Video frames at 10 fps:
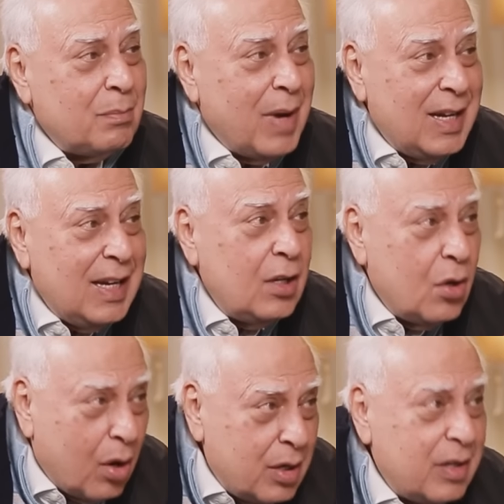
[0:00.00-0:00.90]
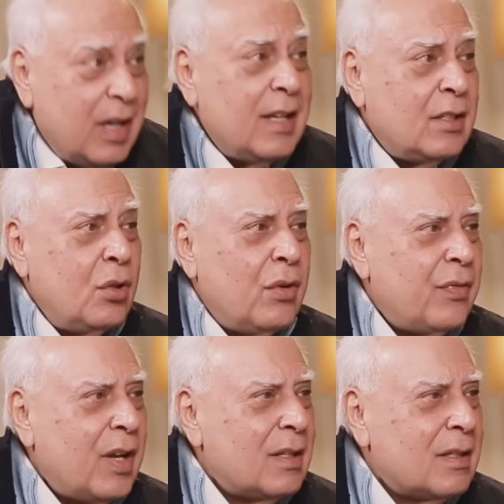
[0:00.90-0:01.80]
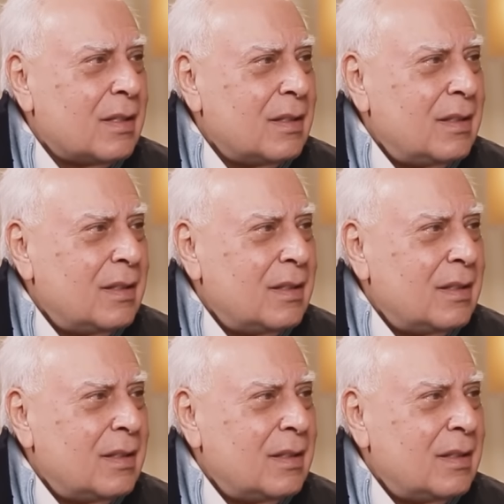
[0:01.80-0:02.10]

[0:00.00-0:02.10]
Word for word: money laundering is the offense,